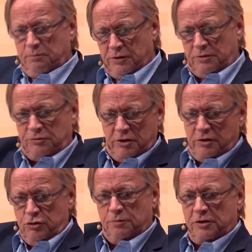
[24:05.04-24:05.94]
but the
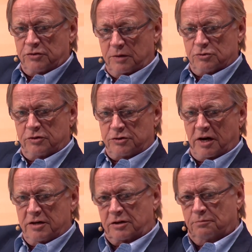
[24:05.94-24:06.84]
notable exceptions are
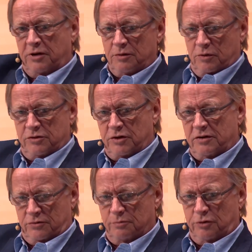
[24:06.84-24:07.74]
tiny compared with the
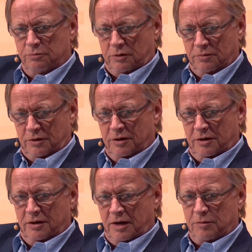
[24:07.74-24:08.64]
size yes. of the problem.
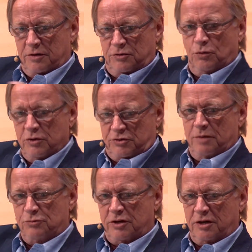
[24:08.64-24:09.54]
Yeah. I mean, it's always
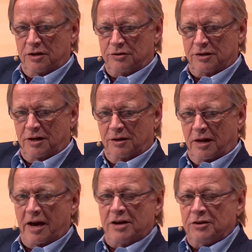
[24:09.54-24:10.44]
tempting in India.
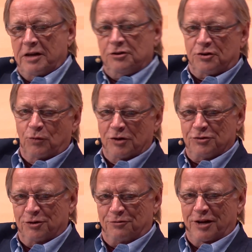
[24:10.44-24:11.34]
I had an editor
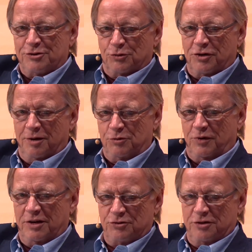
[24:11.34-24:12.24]
once on the Financial Times
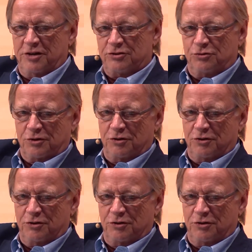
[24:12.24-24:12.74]
when I was the industrial